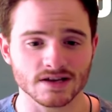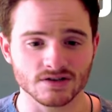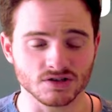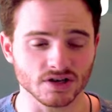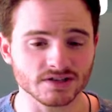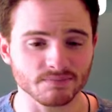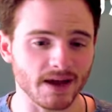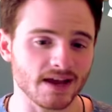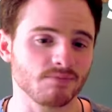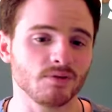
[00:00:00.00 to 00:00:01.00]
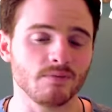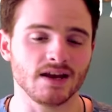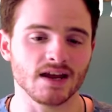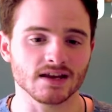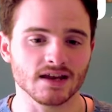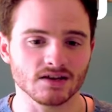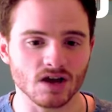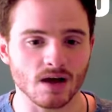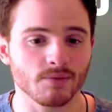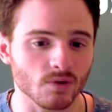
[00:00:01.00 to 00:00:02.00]
just by implementing
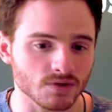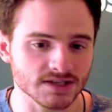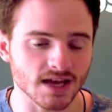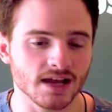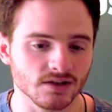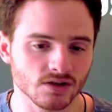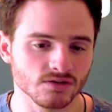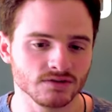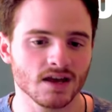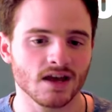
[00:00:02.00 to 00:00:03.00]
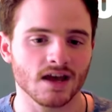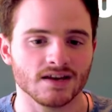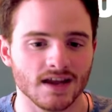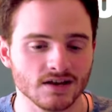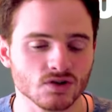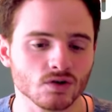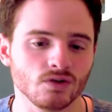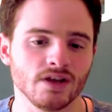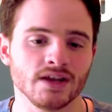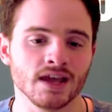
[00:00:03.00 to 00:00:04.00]
topical silos and
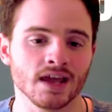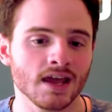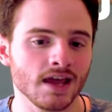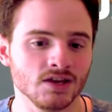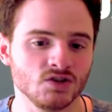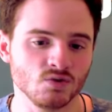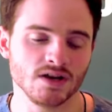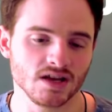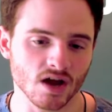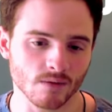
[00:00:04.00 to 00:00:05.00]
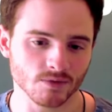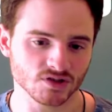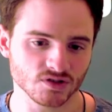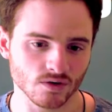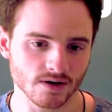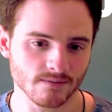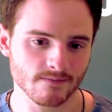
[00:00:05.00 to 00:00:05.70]
internal linking into an e commerce store.